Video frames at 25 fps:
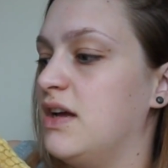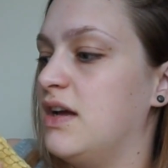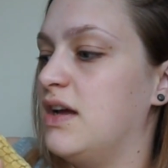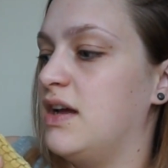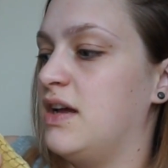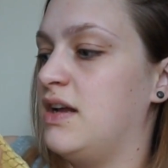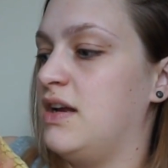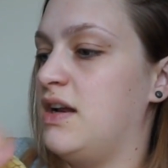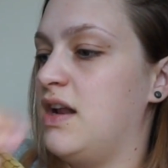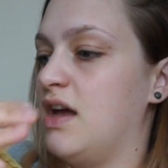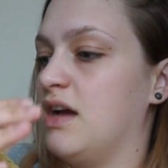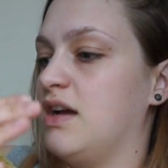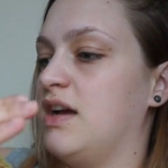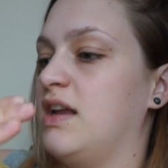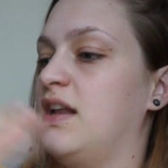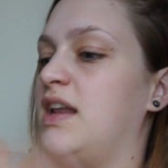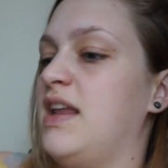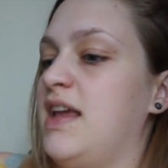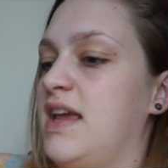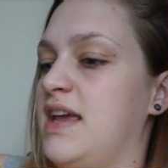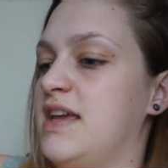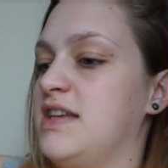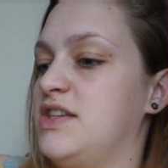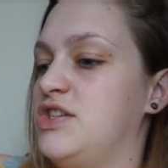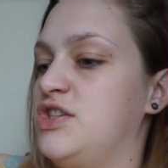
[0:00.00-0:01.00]
and
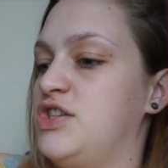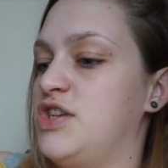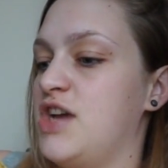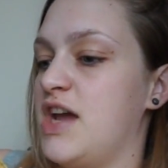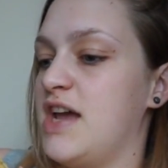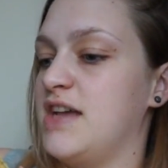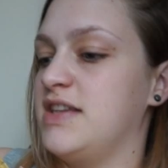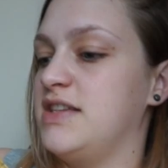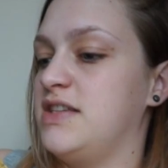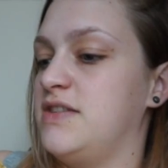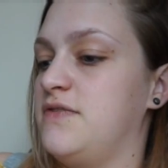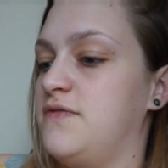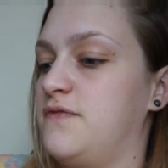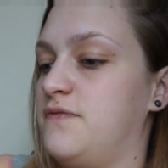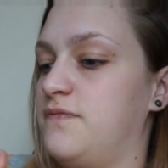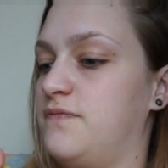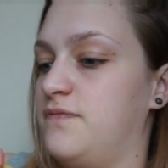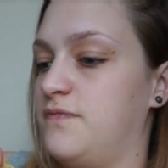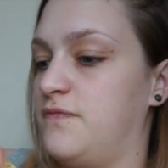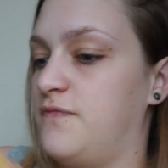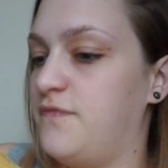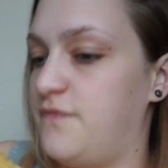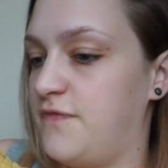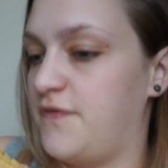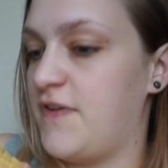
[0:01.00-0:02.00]
luckily his chest
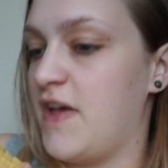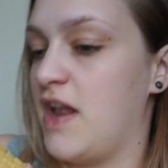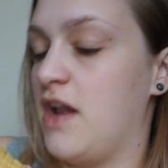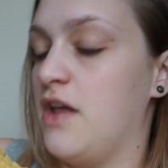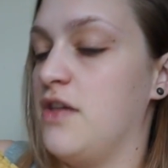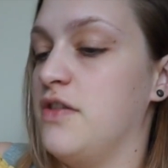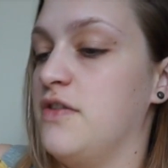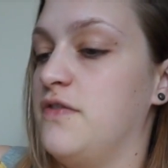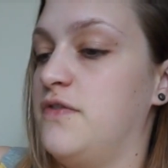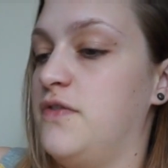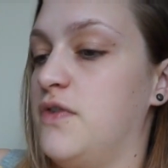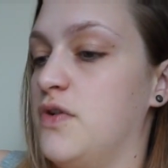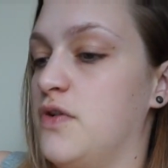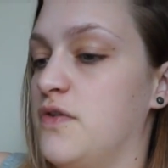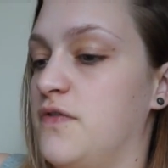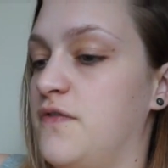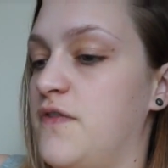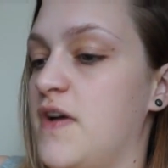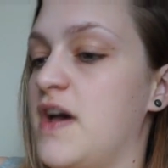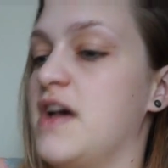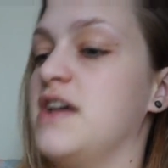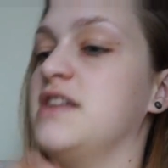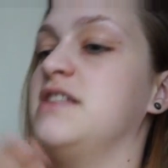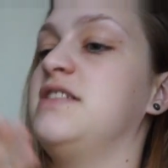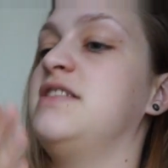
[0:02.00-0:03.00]
fell on the floor
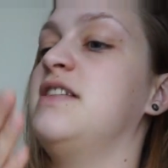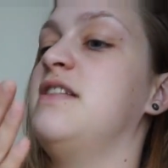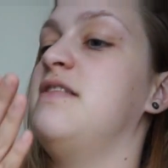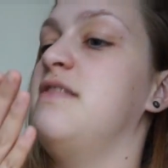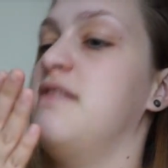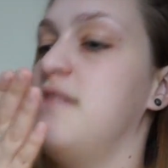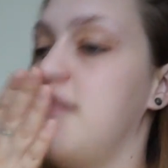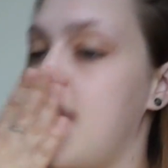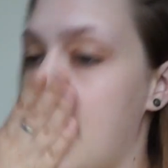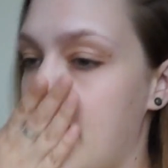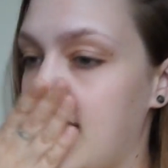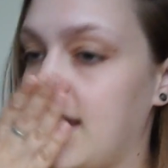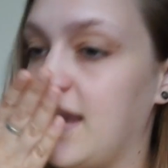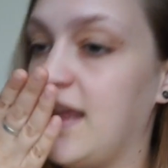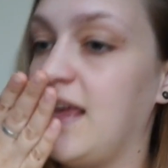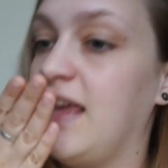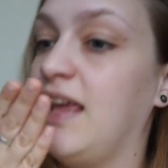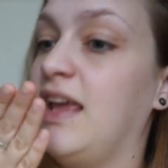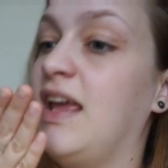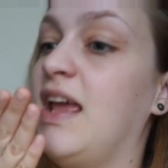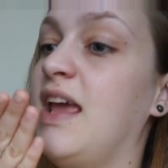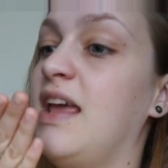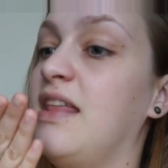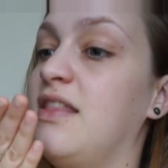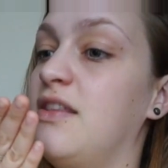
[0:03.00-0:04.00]
first, and then he
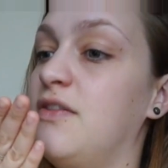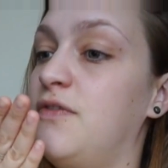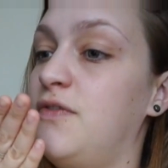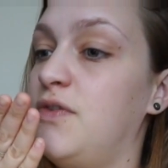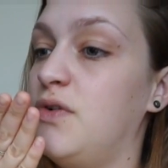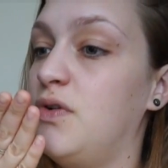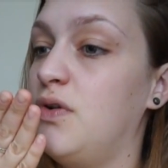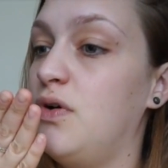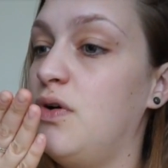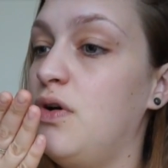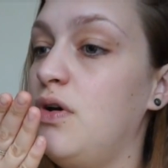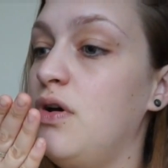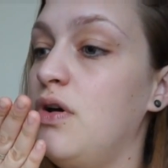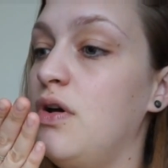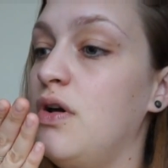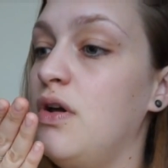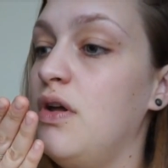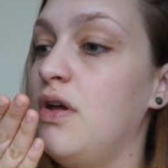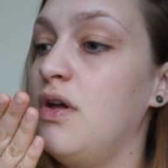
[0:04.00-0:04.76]
hit the floor,